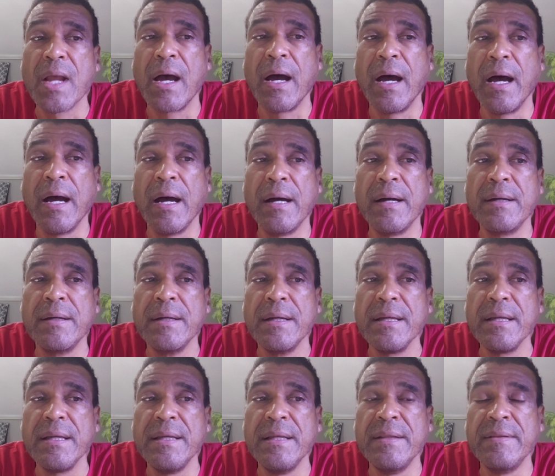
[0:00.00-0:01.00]
uh,
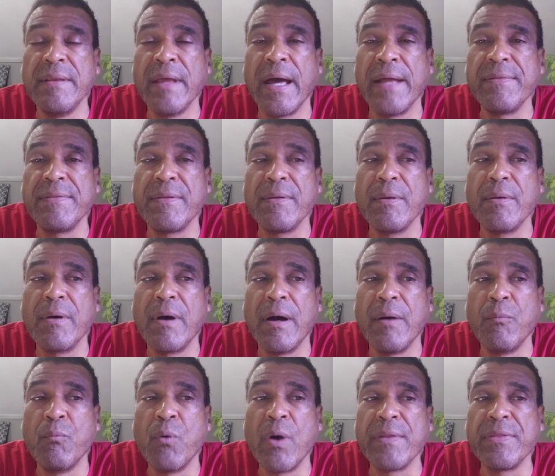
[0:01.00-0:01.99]
in that uh,
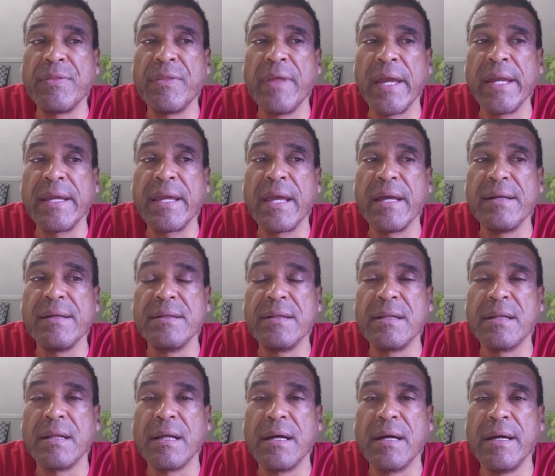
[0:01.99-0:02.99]
what they,
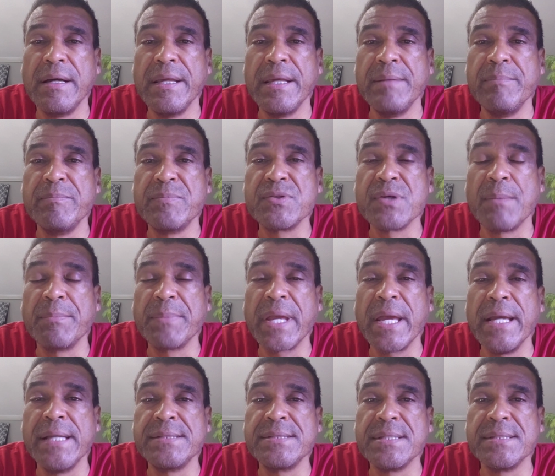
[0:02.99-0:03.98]
uh, uh, in some
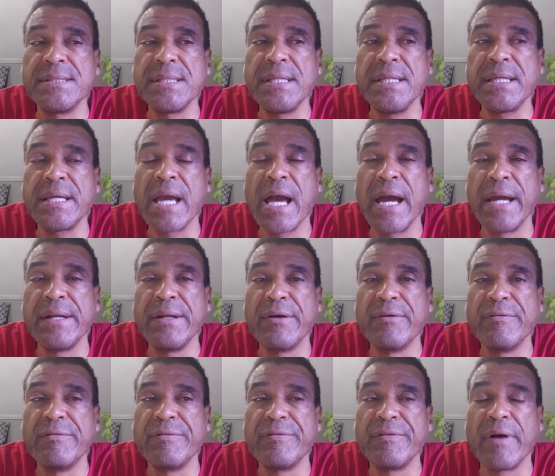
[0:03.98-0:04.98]
cases, he kind
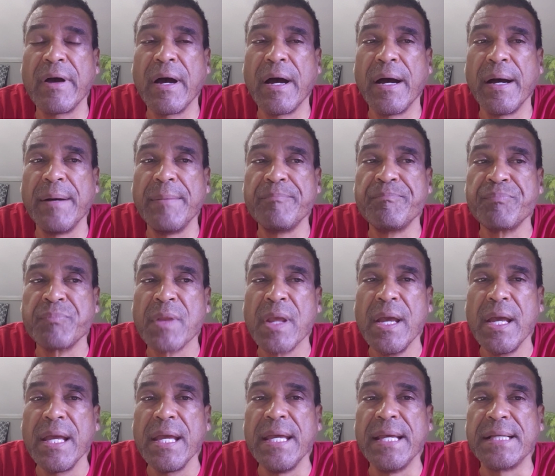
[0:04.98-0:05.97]
of um,
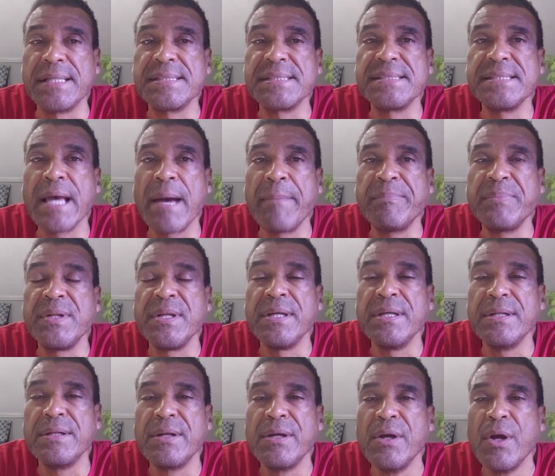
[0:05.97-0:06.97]

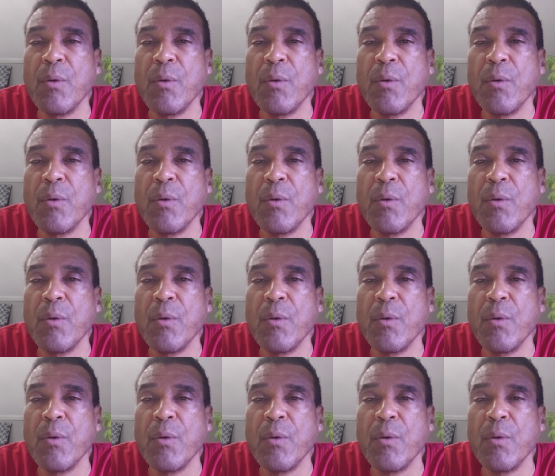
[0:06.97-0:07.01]
accepted